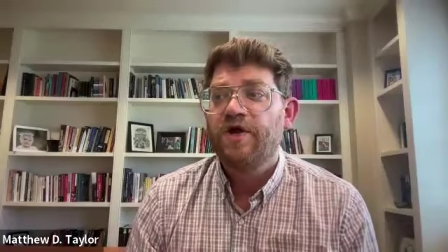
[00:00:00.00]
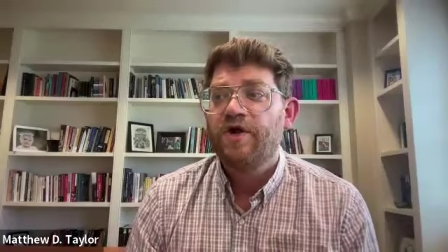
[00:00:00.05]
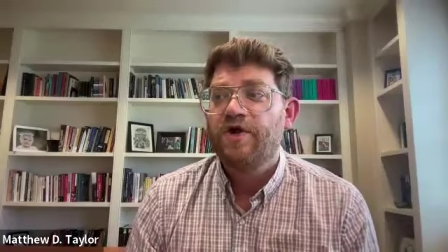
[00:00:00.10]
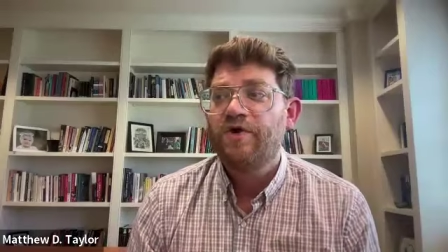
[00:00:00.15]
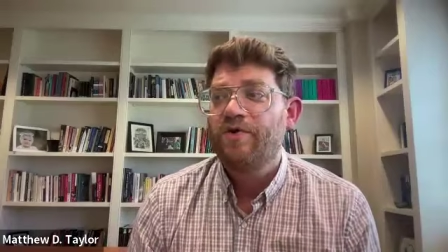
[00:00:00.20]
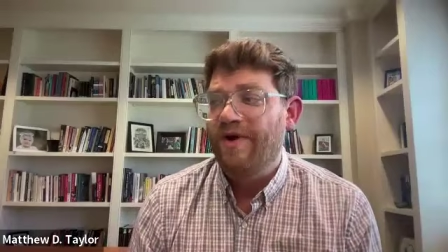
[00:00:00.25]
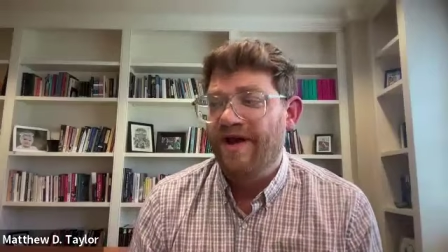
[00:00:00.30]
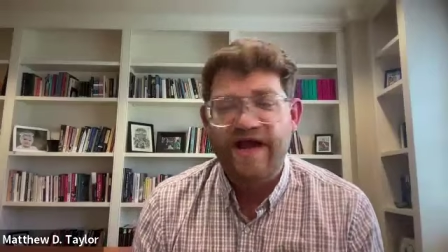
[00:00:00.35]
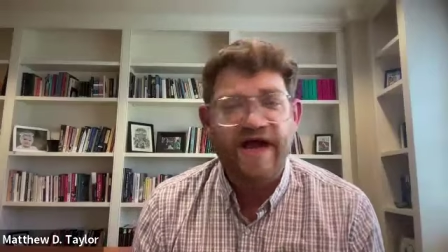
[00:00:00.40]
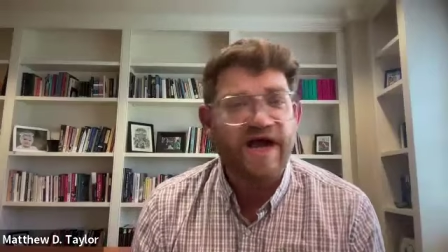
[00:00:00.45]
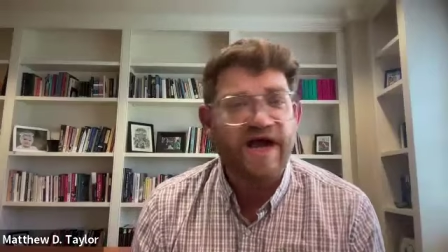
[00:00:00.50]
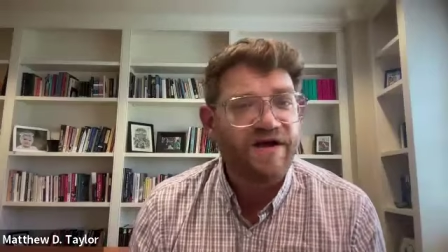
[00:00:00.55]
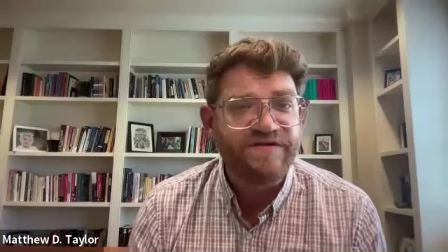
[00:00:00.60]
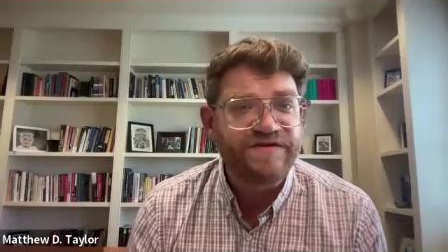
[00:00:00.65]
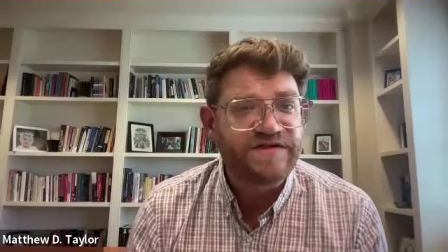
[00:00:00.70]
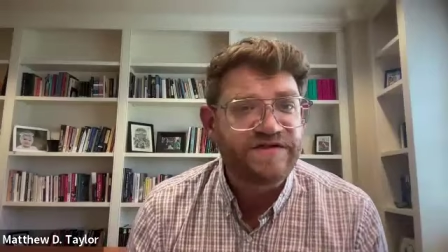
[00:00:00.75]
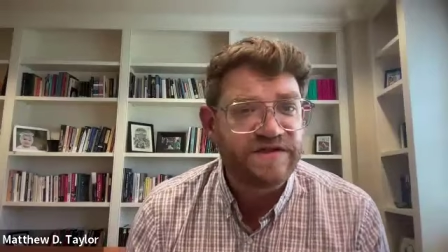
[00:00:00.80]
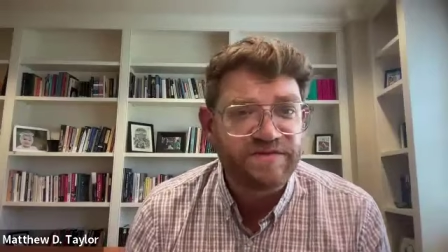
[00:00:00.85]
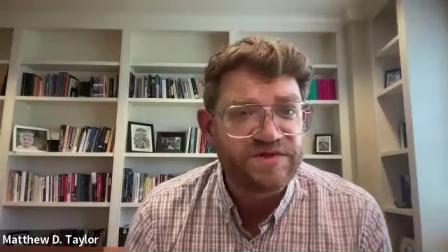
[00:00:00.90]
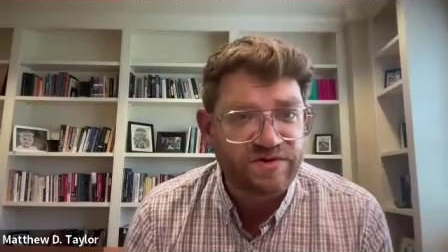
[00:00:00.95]
who
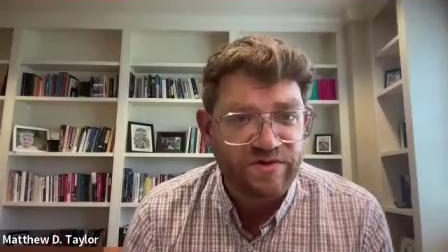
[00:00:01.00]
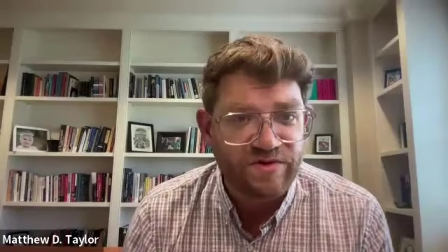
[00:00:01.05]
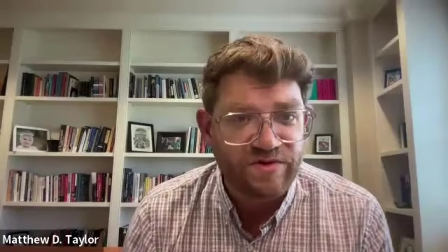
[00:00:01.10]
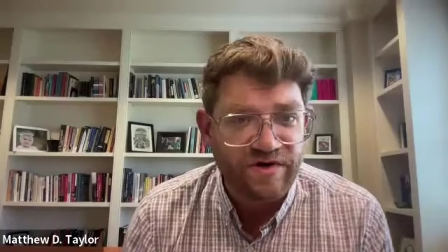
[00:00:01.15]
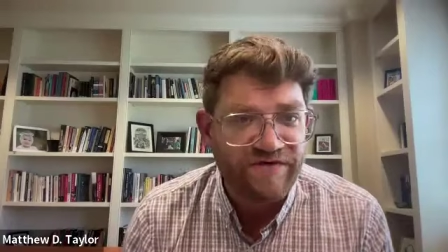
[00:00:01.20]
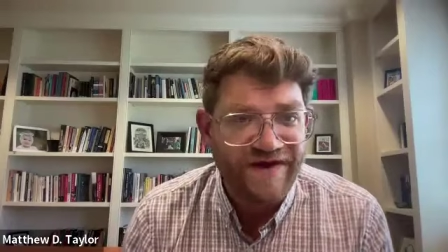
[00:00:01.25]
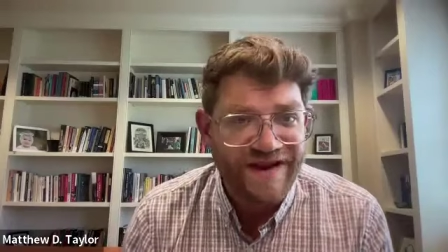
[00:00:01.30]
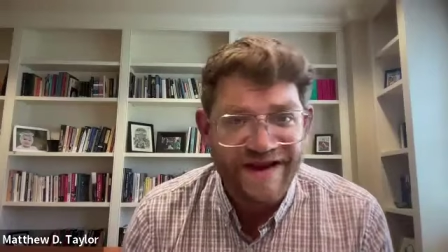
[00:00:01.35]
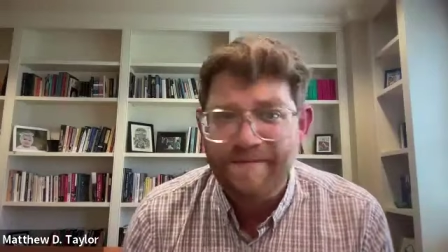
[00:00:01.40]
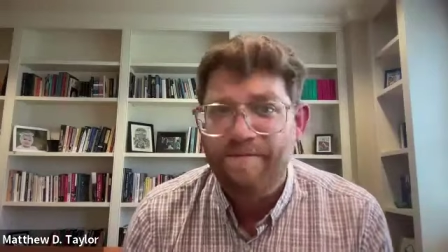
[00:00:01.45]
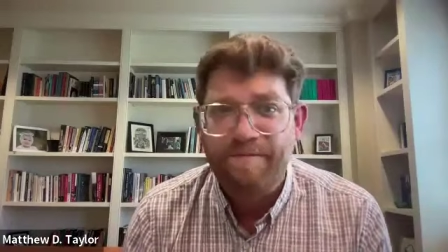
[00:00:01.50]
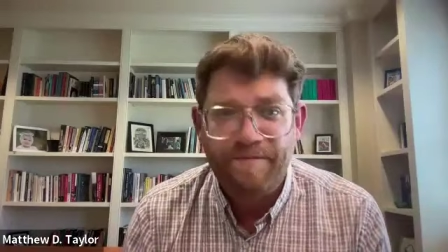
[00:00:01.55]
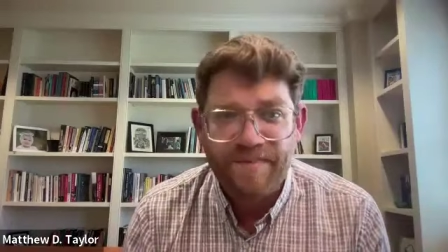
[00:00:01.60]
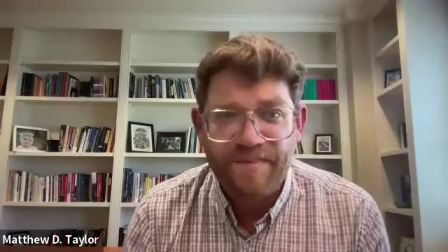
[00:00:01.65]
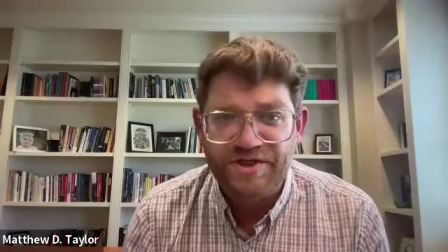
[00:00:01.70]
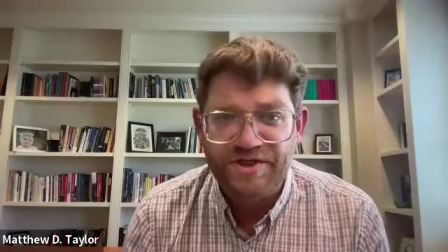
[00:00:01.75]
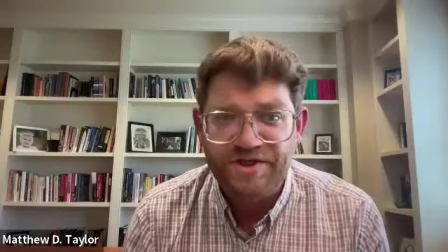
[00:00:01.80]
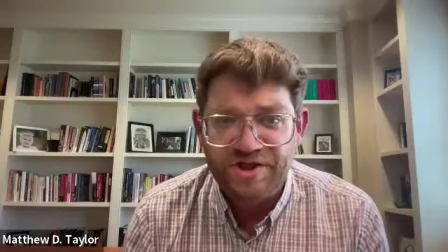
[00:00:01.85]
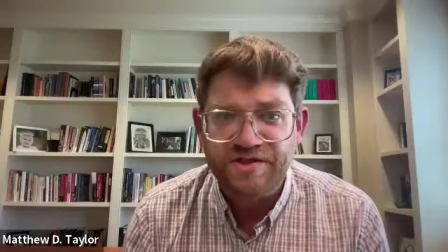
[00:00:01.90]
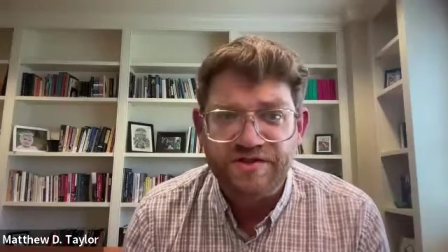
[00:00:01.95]
have some sort of
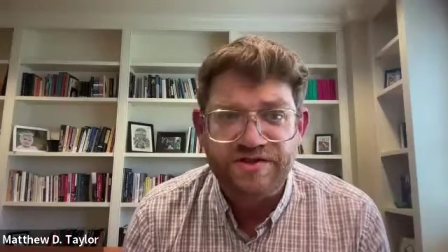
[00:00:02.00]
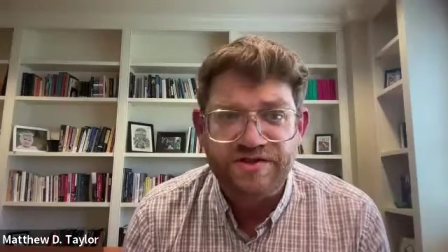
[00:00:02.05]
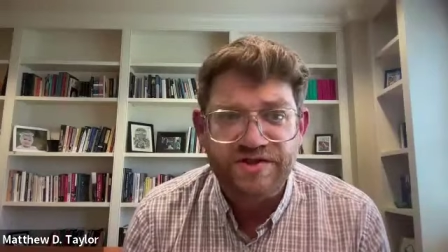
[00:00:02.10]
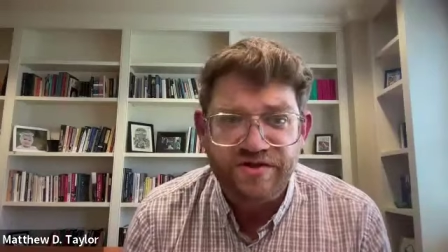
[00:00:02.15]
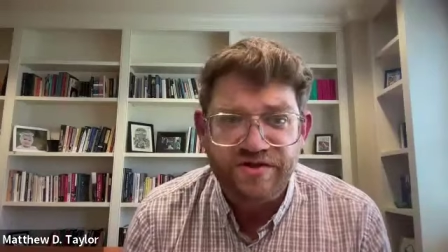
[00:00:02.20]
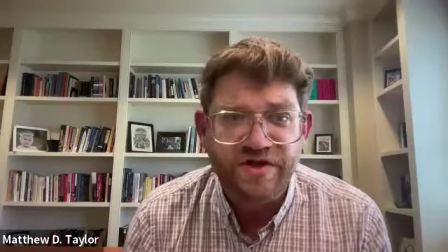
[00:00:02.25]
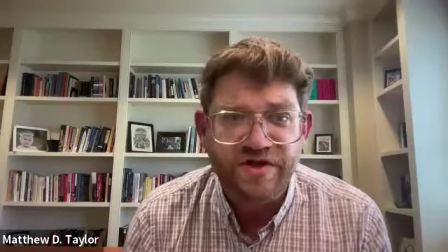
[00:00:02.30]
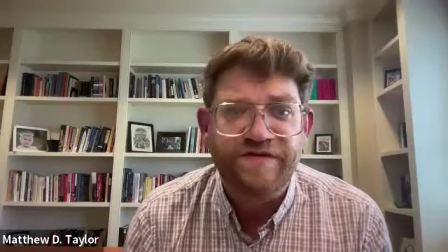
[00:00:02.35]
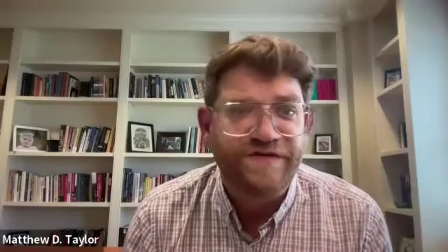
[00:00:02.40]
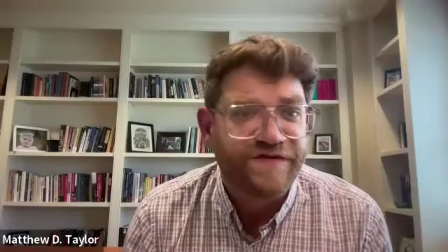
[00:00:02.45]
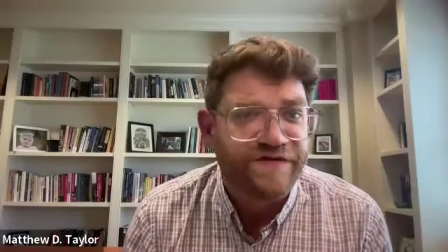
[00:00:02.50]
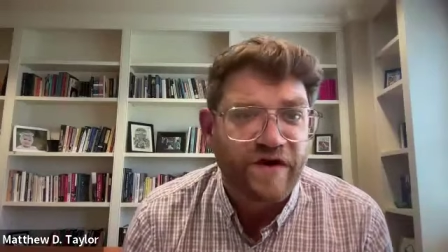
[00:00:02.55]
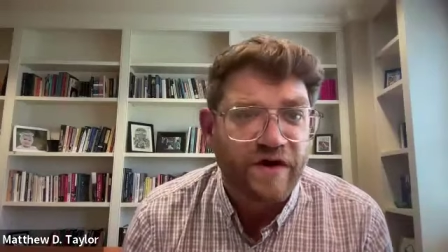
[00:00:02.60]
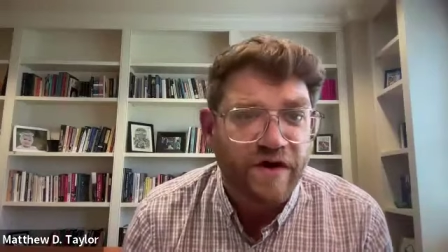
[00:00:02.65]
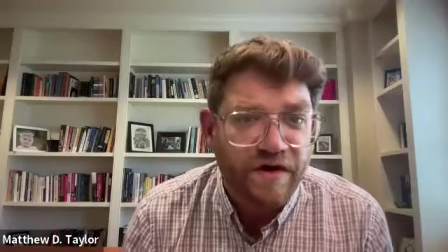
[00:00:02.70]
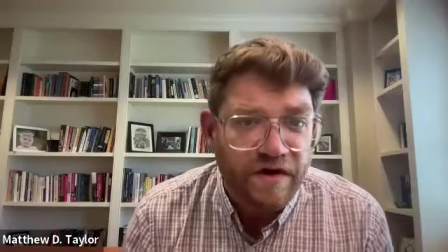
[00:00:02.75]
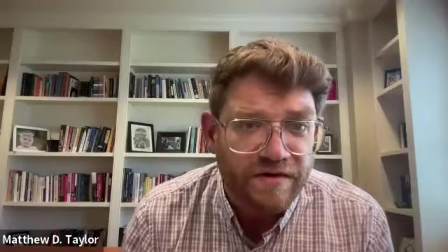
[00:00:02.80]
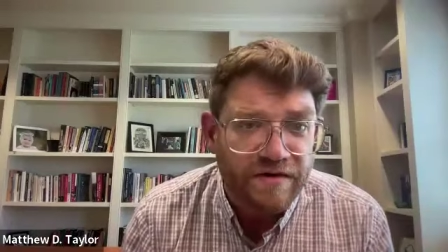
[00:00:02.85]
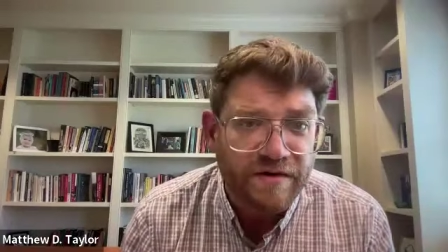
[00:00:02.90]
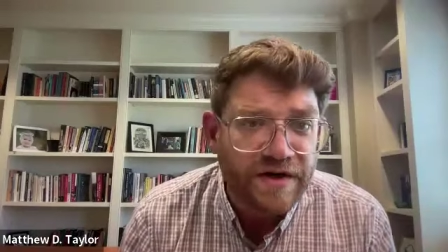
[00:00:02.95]
ambition to
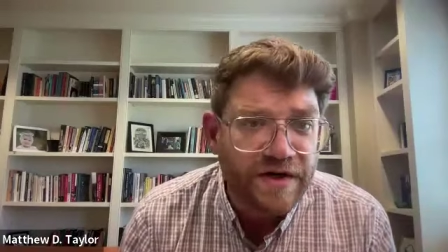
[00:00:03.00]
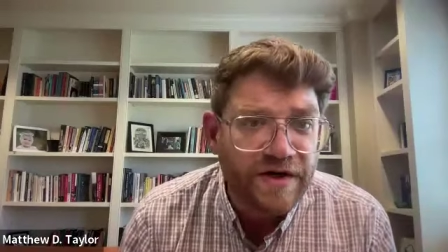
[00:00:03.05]
convert